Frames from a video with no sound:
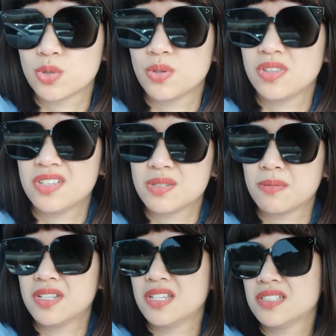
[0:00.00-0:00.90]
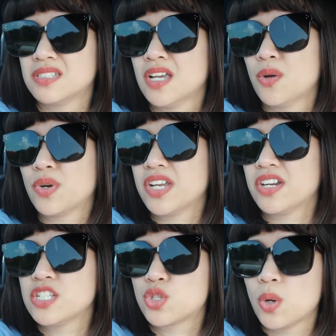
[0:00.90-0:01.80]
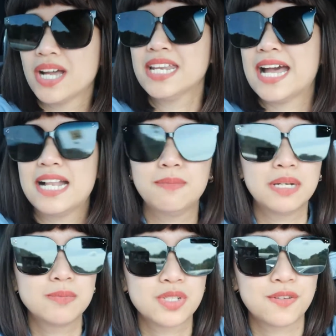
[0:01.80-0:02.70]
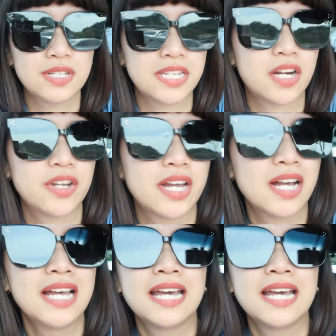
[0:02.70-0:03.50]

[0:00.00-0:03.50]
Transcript: So, this one is, we're here in Zongan, Albam service area.